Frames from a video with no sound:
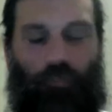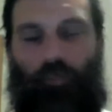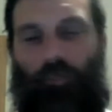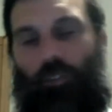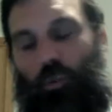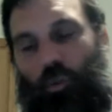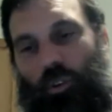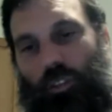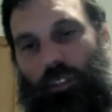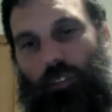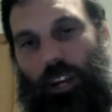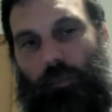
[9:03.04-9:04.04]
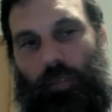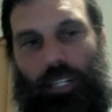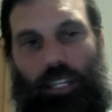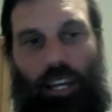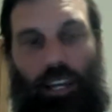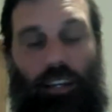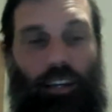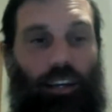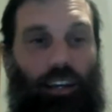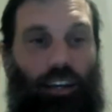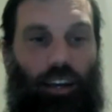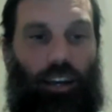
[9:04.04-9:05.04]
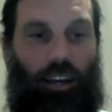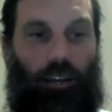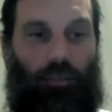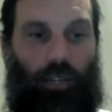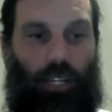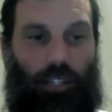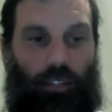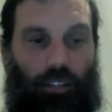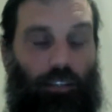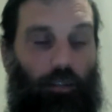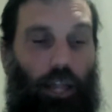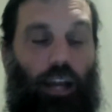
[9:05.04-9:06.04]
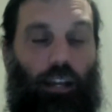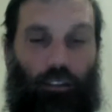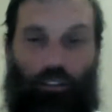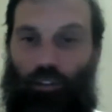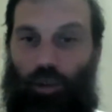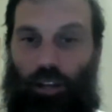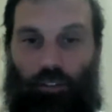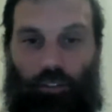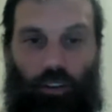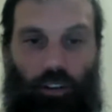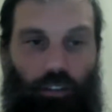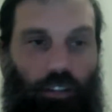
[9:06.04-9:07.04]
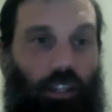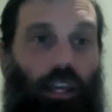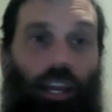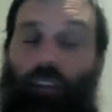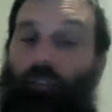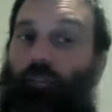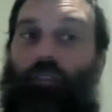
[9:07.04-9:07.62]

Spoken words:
for World Environment Day. It's a supplier to restaurants, and they've